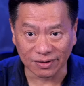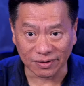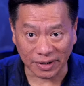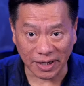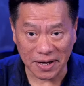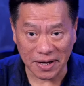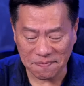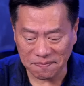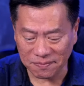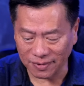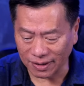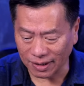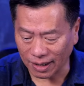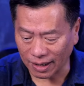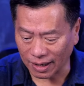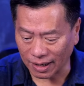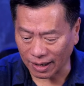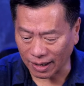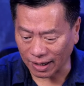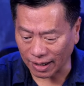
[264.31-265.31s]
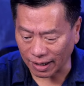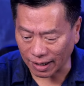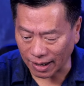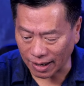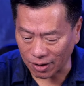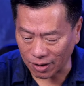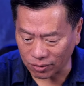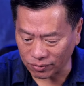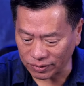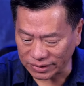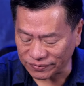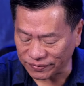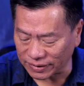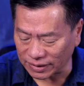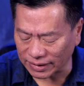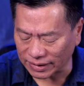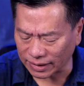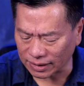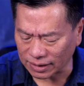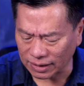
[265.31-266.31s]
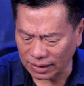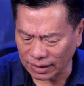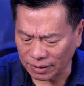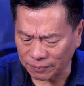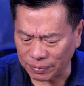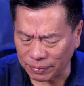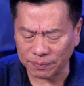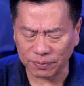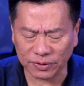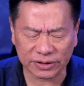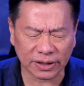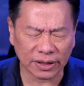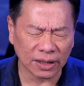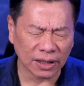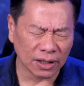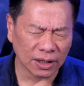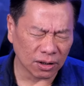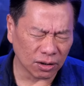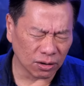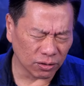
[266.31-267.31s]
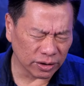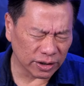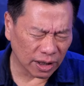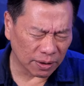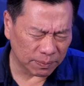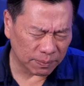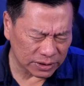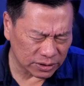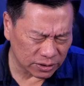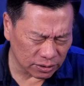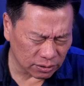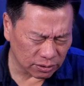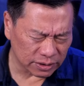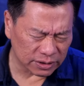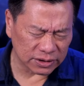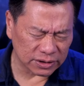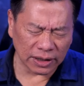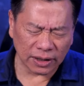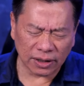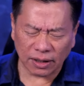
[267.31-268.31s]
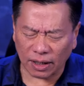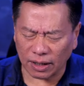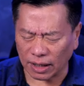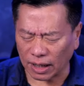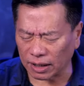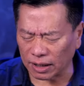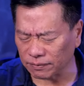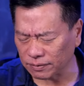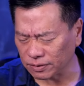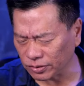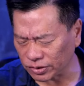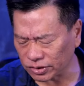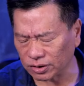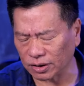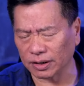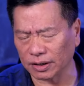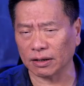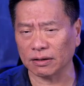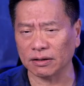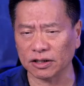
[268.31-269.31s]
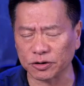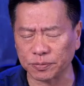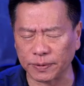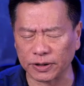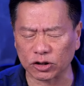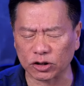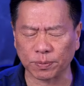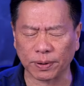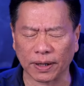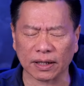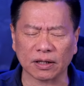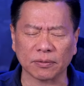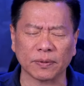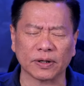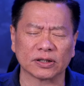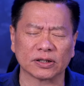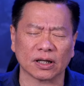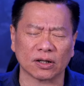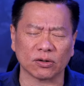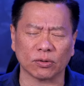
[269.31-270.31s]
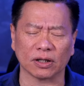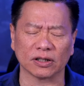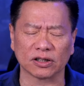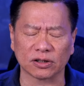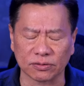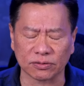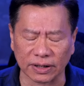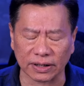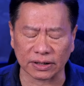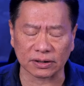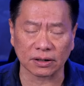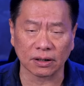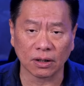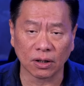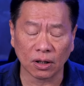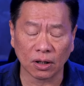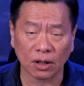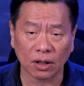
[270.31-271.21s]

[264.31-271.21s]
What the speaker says: Okay? I always feel like people say, oh, yeah, but you know, the reason I got on the spiritual path is because I don't want stress.